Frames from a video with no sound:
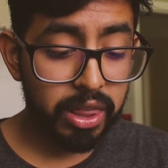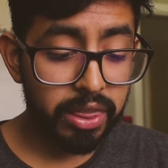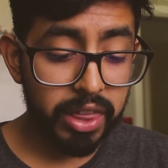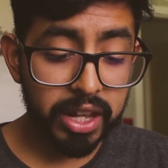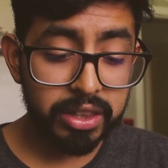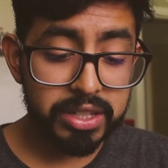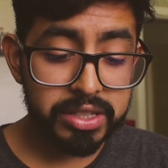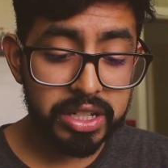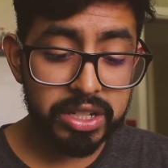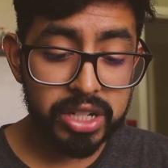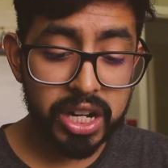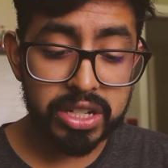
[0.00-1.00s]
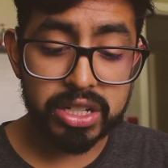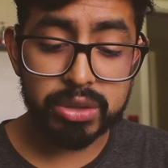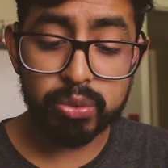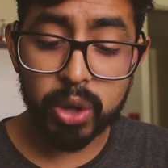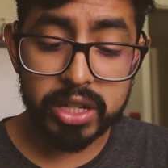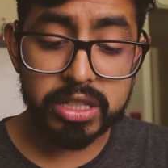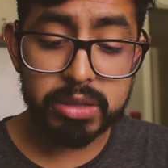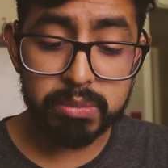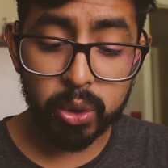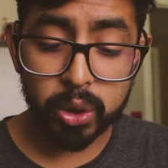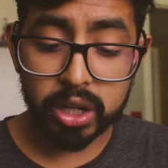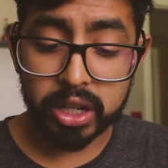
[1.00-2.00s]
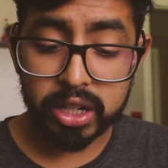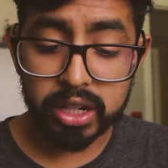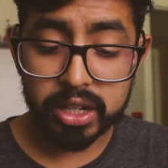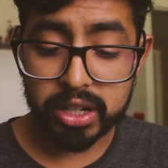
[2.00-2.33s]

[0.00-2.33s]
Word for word: Then the scene changes once more.